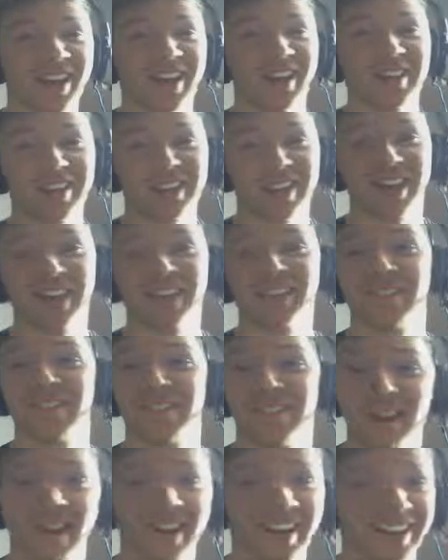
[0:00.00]
I was like,
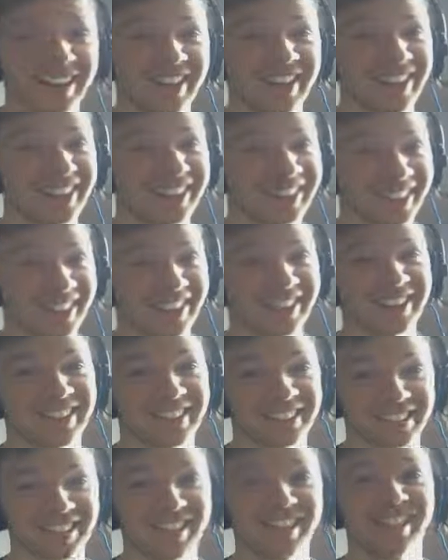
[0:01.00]
fuck. Like,
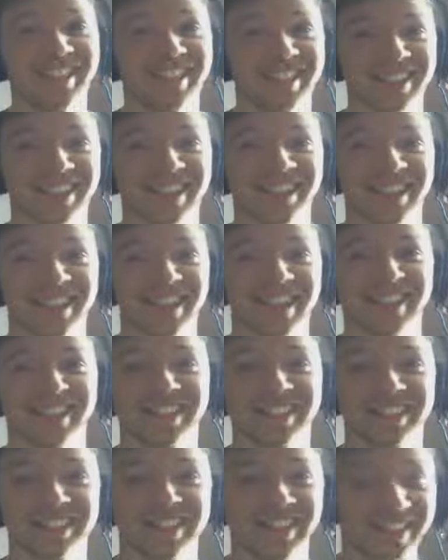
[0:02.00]
this is
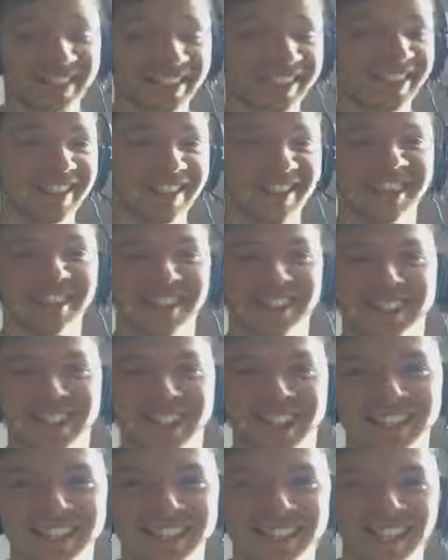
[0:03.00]
intense. This is
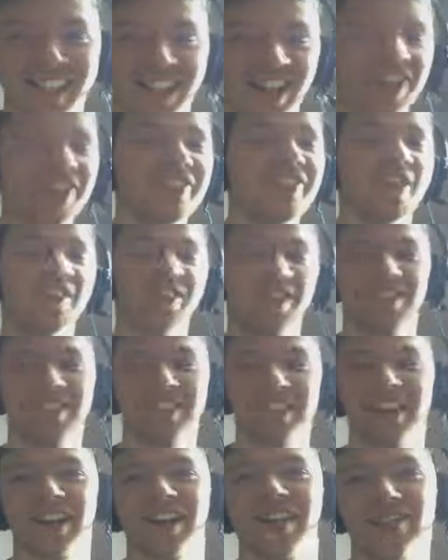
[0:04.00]
intense. Another
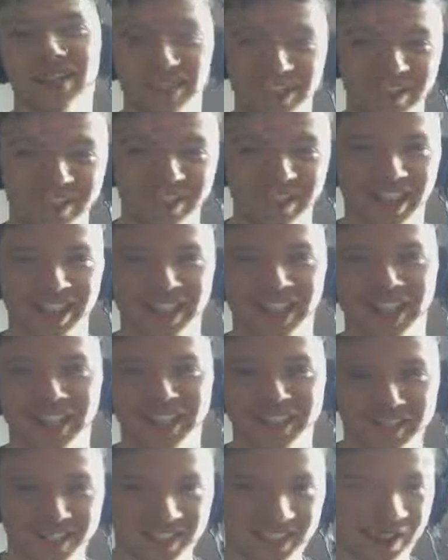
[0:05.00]
thing I really really
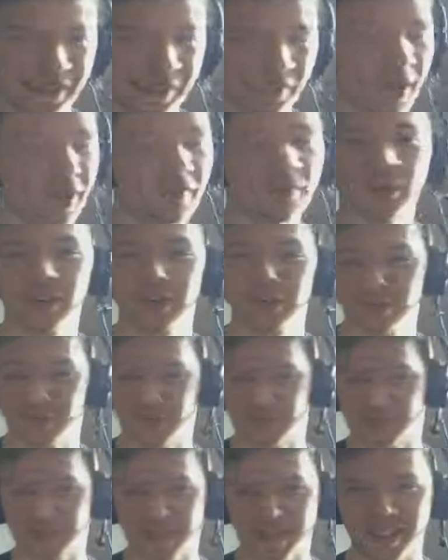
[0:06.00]
liked, but I've already
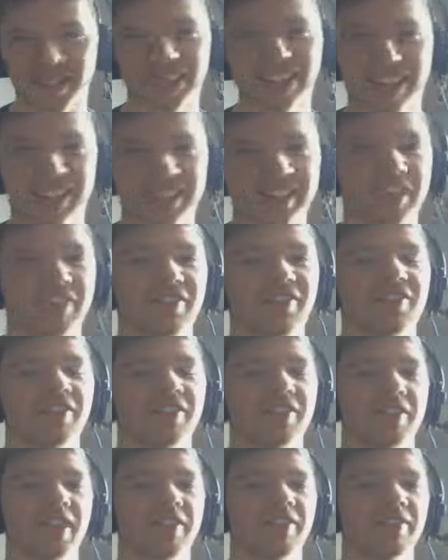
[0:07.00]
talked about, like the deaths and
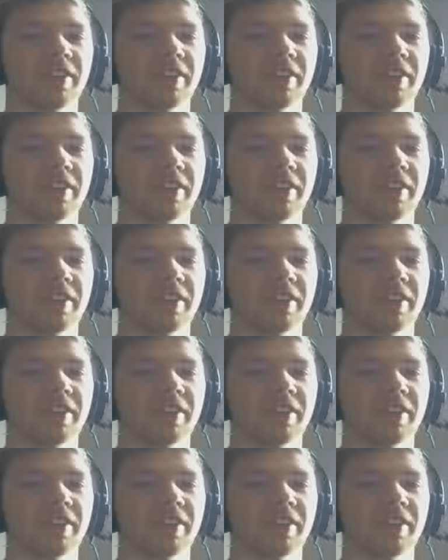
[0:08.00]
stuff.